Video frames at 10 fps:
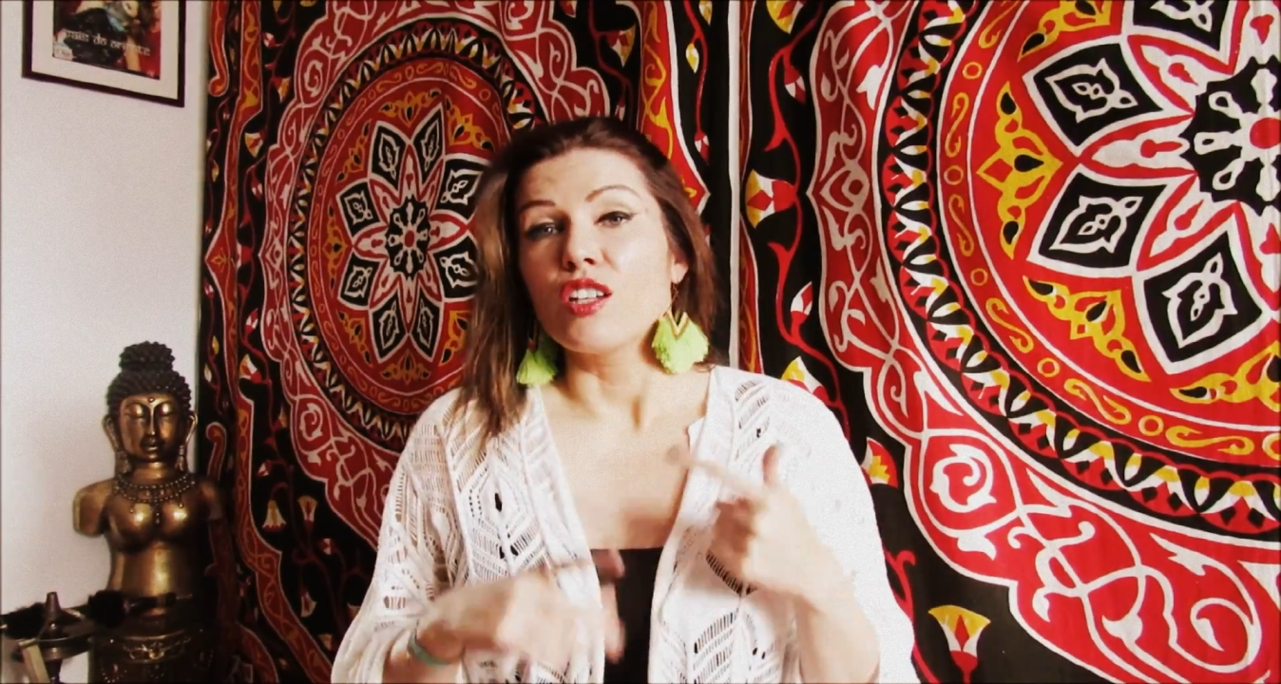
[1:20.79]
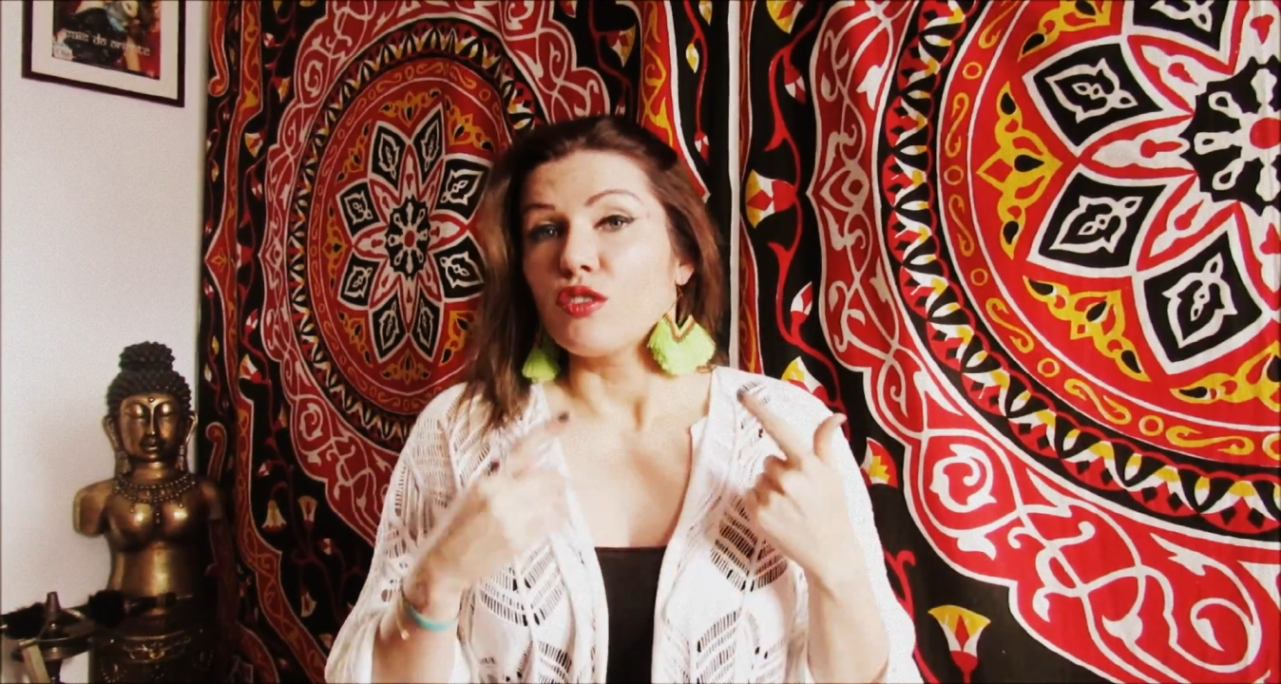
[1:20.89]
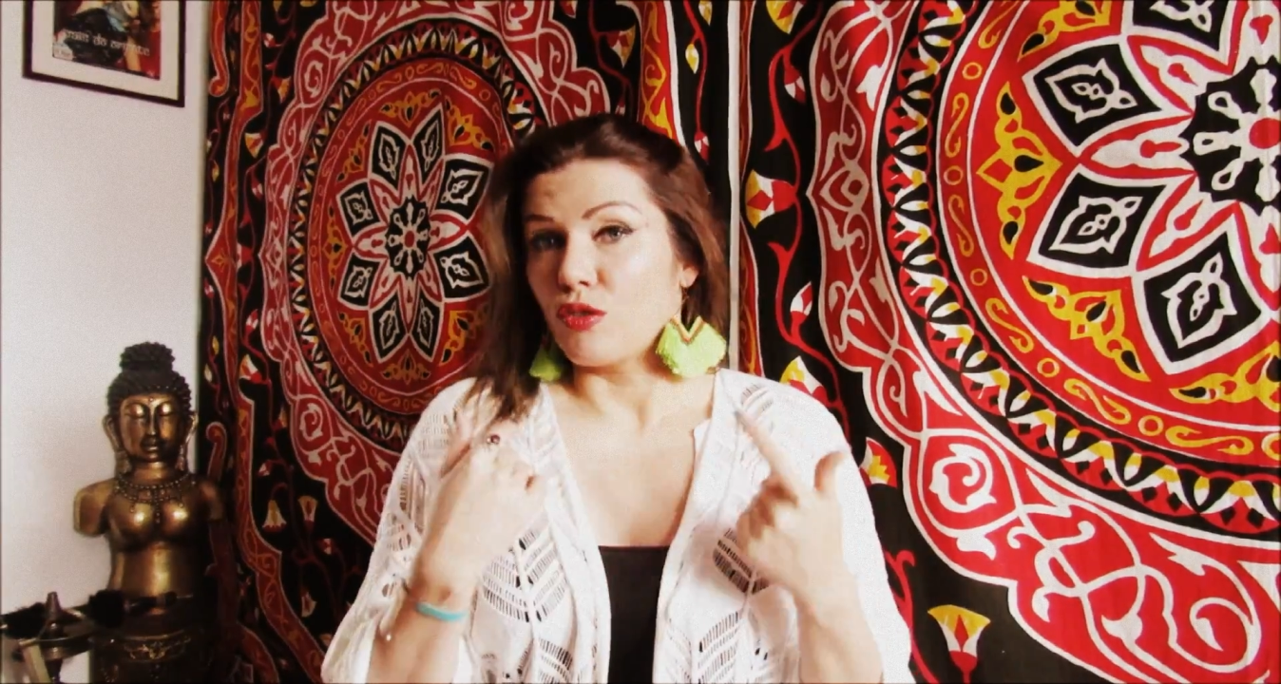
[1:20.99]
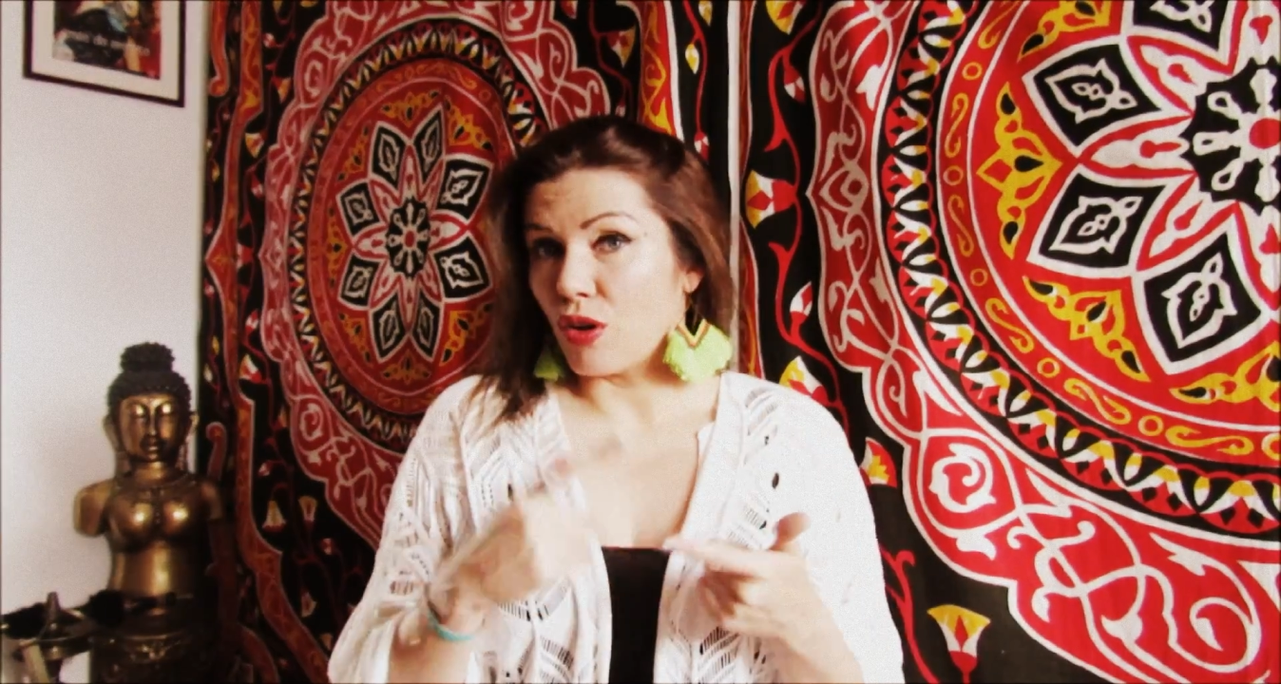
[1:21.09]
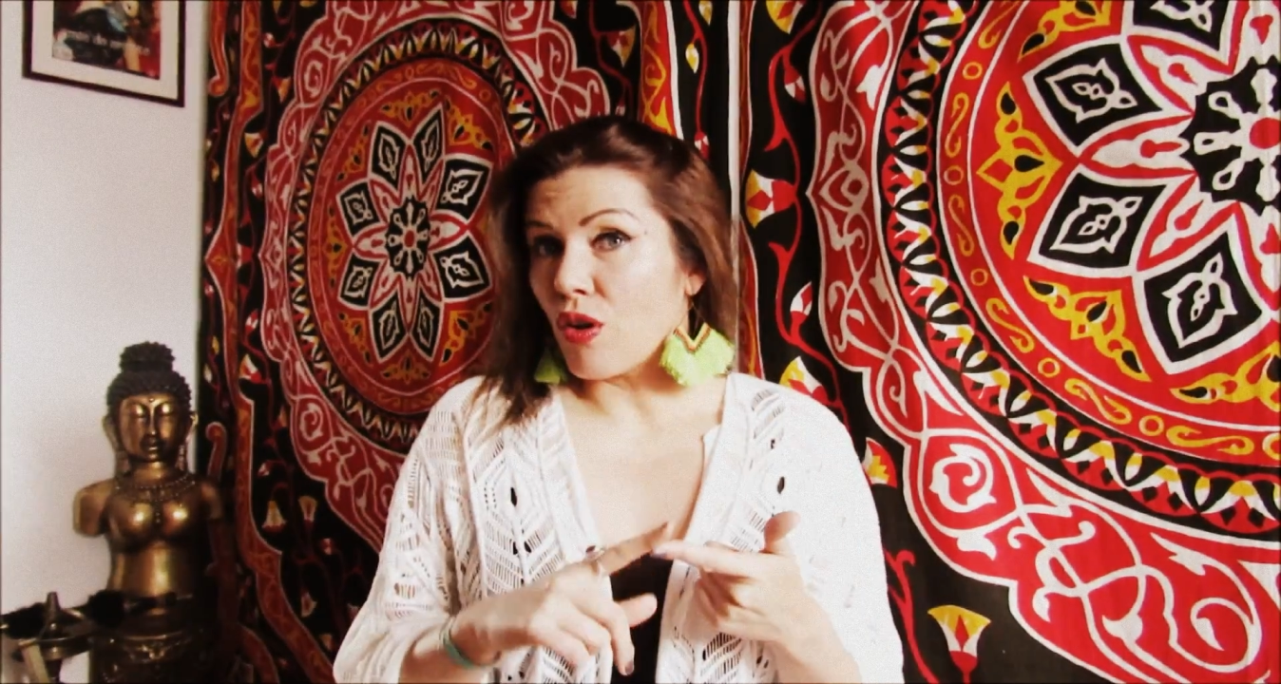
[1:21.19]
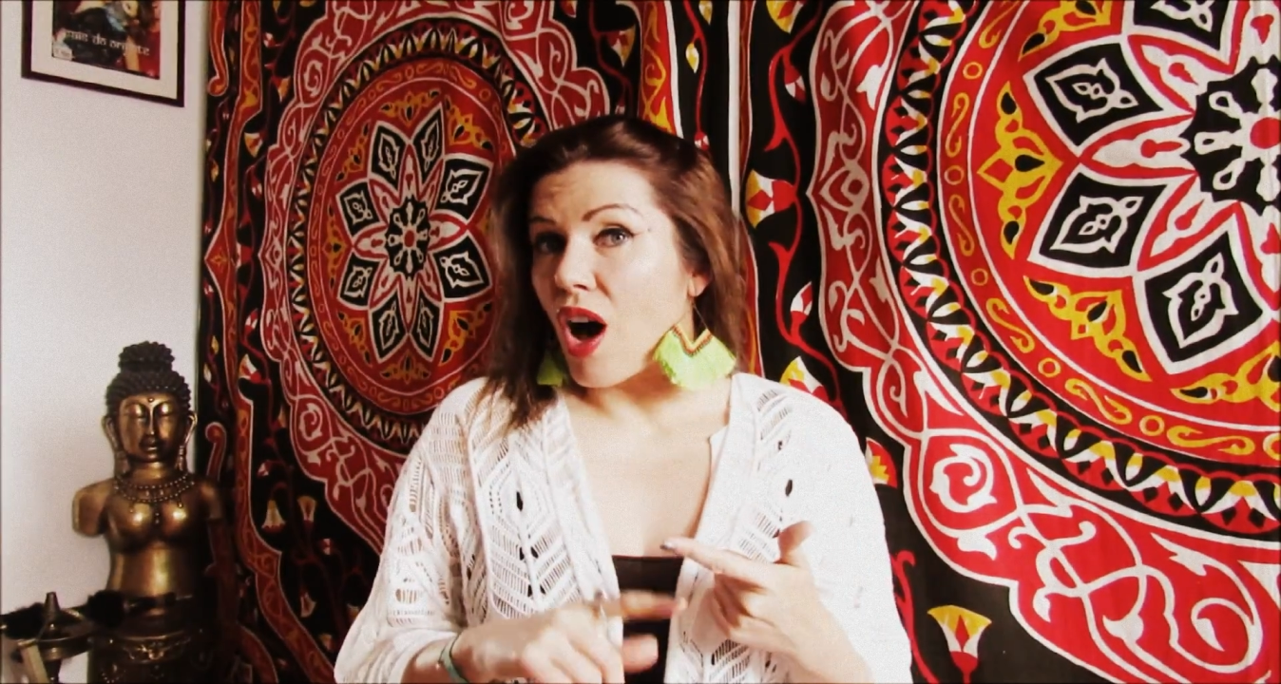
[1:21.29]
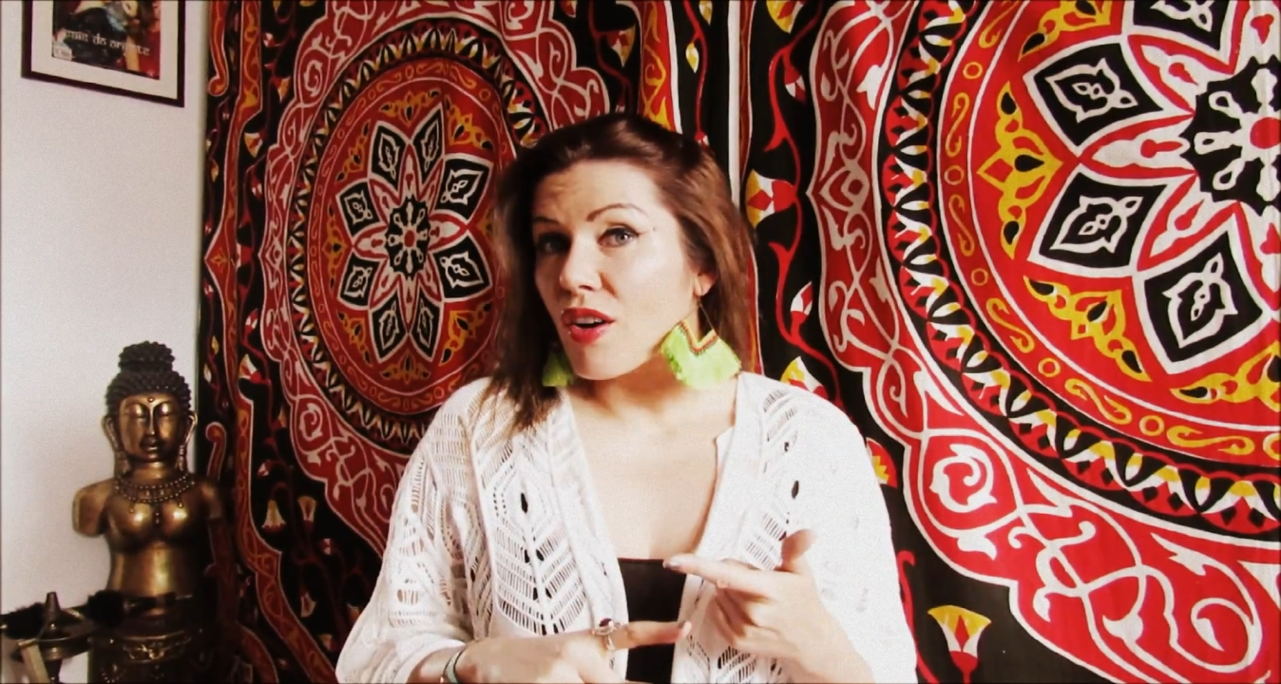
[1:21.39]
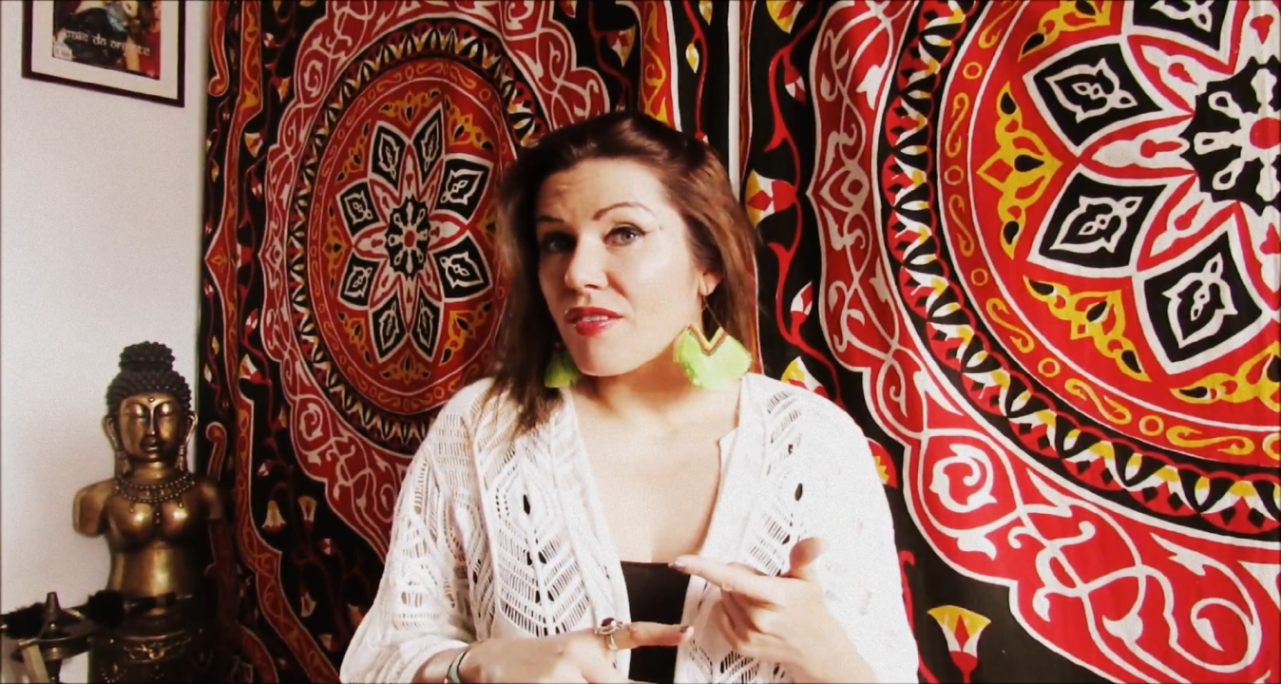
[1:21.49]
though out